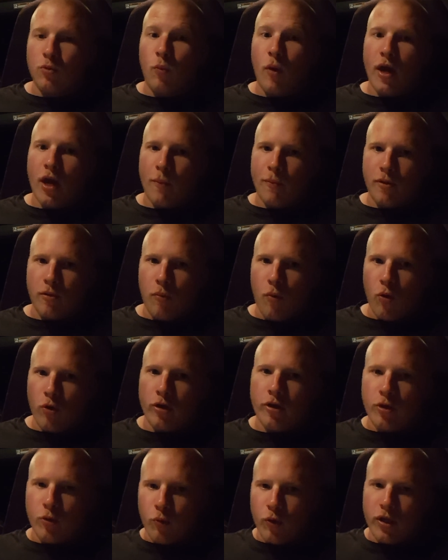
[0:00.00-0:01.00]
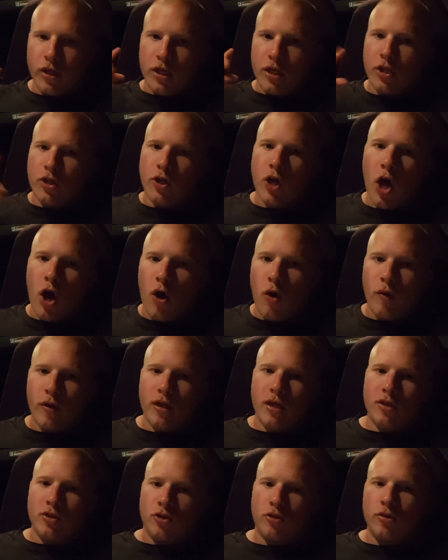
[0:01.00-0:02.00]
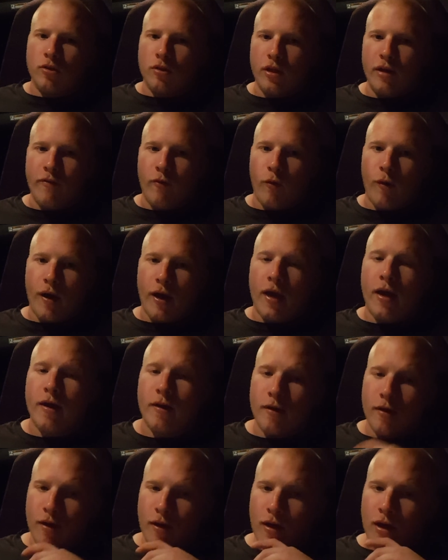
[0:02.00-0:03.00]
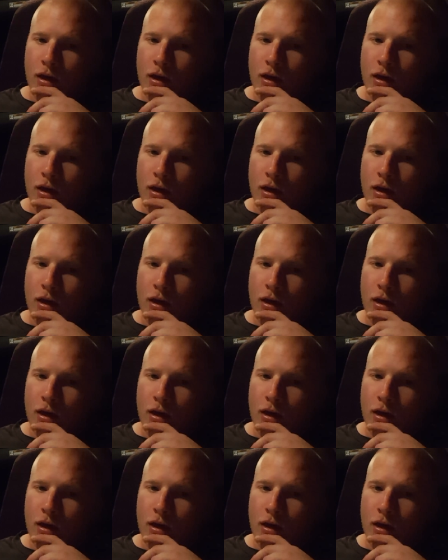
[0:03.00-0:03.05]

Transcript: You wake up in the morning, you really need to go and get your delivery in